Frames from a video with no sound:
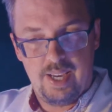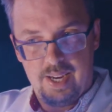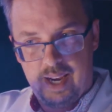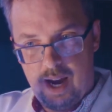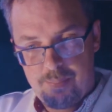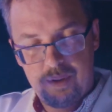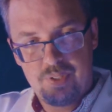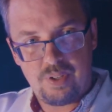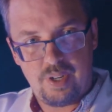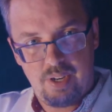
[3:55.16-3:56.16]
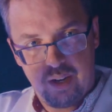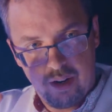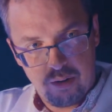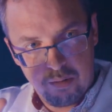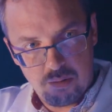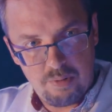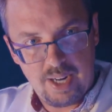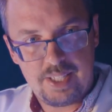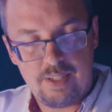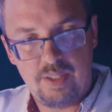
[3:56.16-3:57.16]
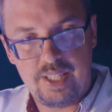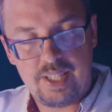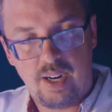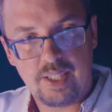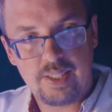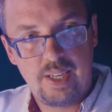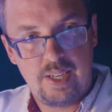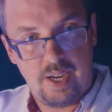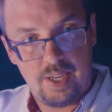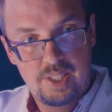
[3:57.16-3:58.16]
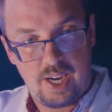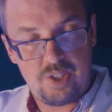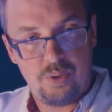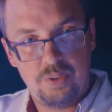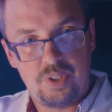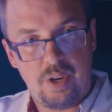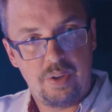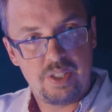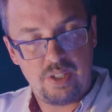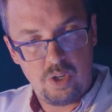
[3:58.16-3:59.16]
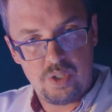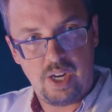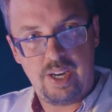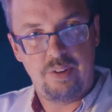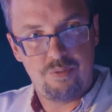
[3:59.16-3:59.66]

And it happens on a, a relatively tight uh, schedule, so it's usually